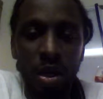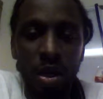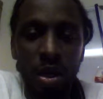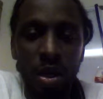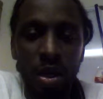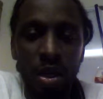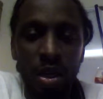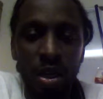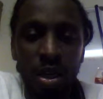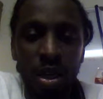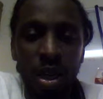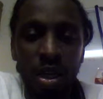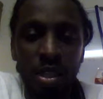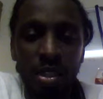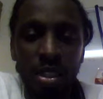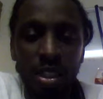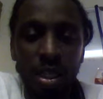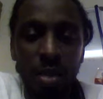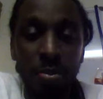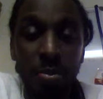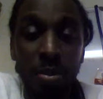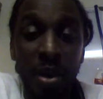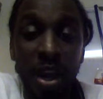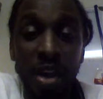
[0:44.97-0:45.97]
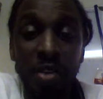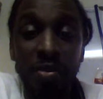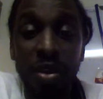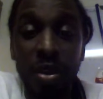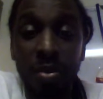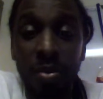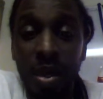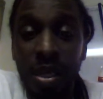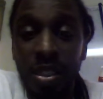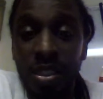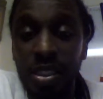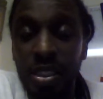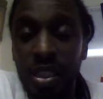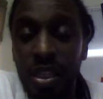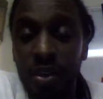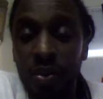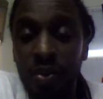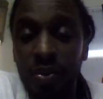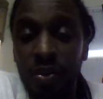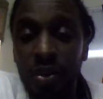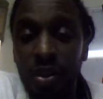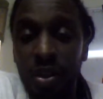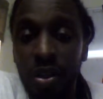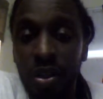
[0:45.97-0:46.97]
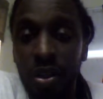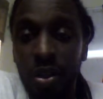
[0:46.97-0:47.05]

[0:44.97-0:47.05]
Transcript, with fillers: uh, constantly bettering myself